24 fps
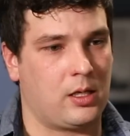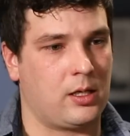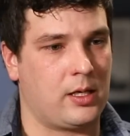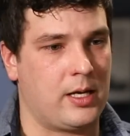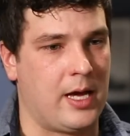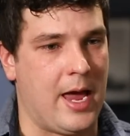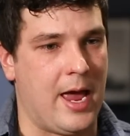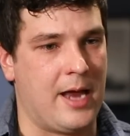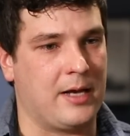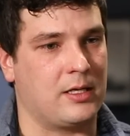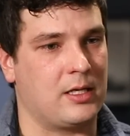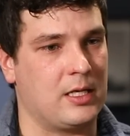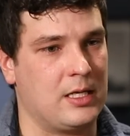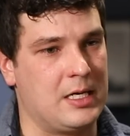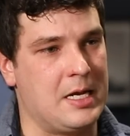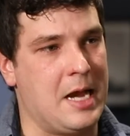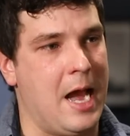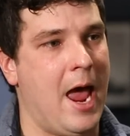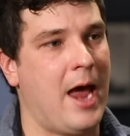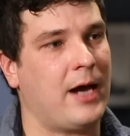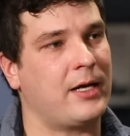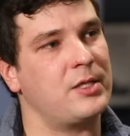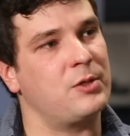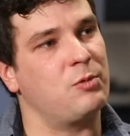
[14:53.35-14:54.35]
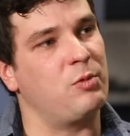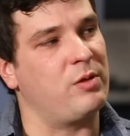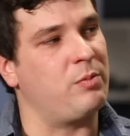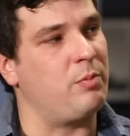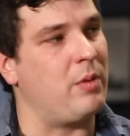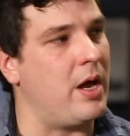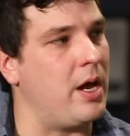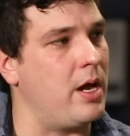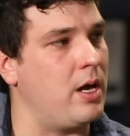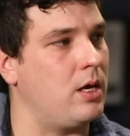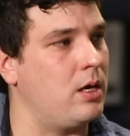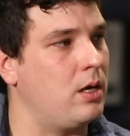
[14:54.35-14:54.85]
can connect with
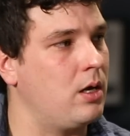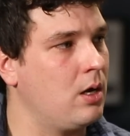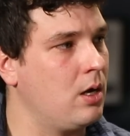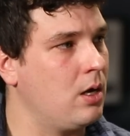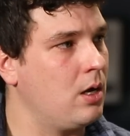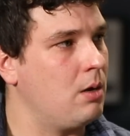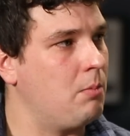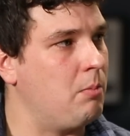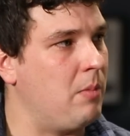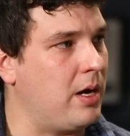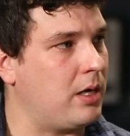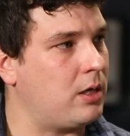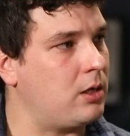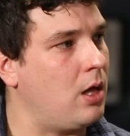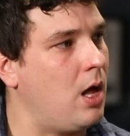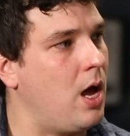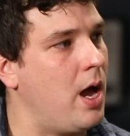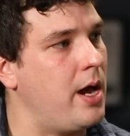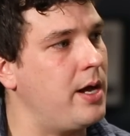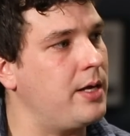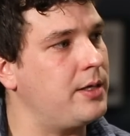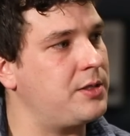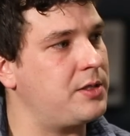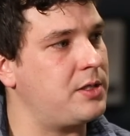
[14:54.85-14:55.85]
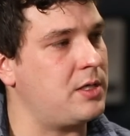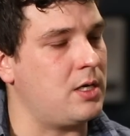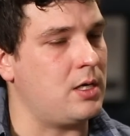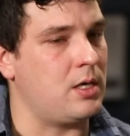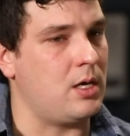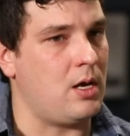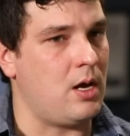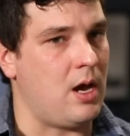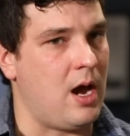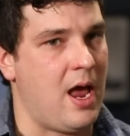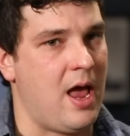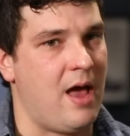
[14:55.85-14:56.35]
my my clients,
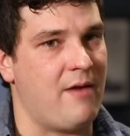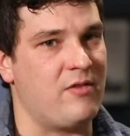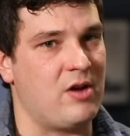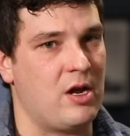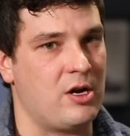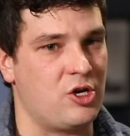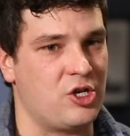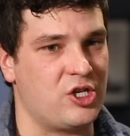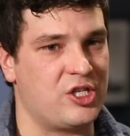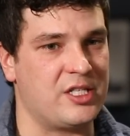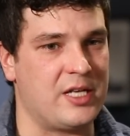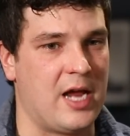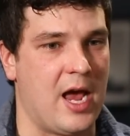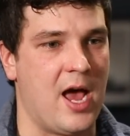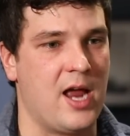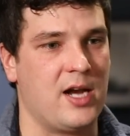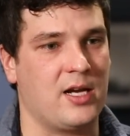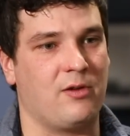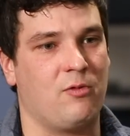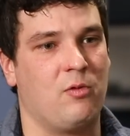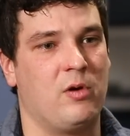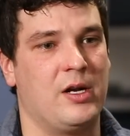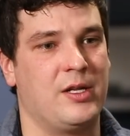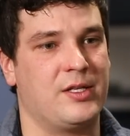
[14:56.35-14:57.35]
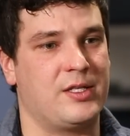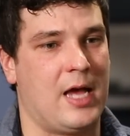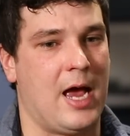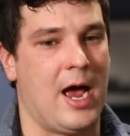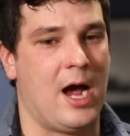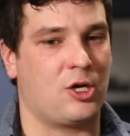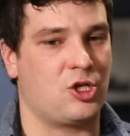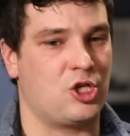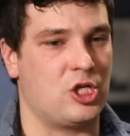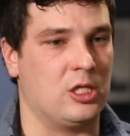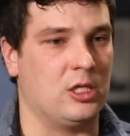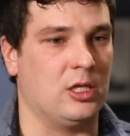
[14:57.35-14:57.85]
and I have an understanding what it's
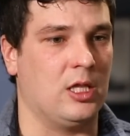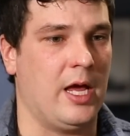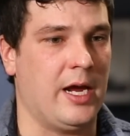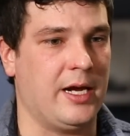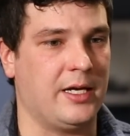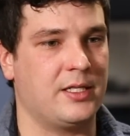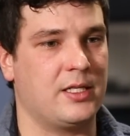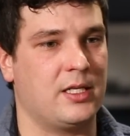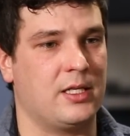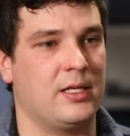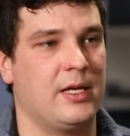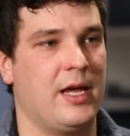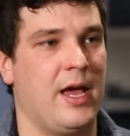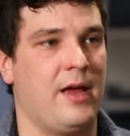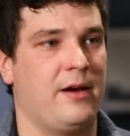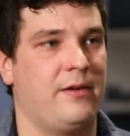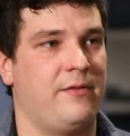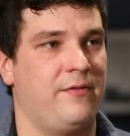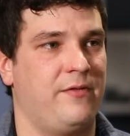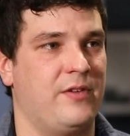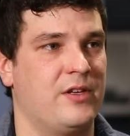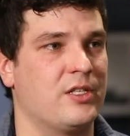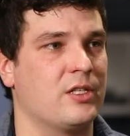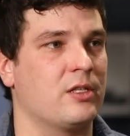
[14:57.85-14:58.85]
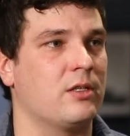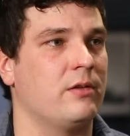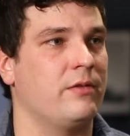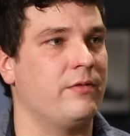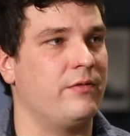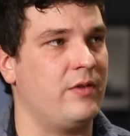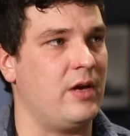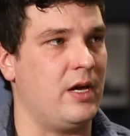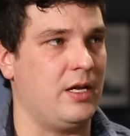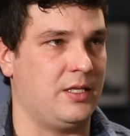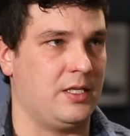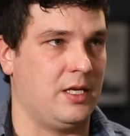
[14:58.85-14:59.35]
actually like to get physically
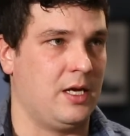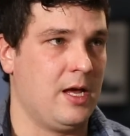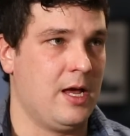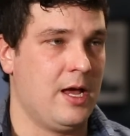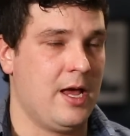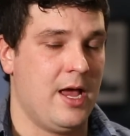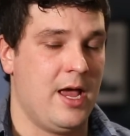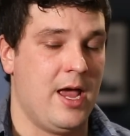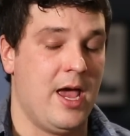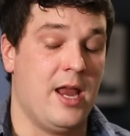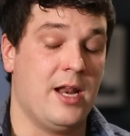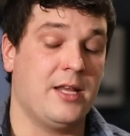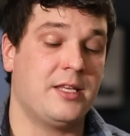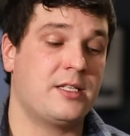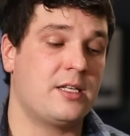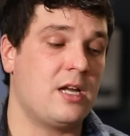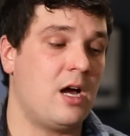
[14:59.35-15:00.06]
fit. And it's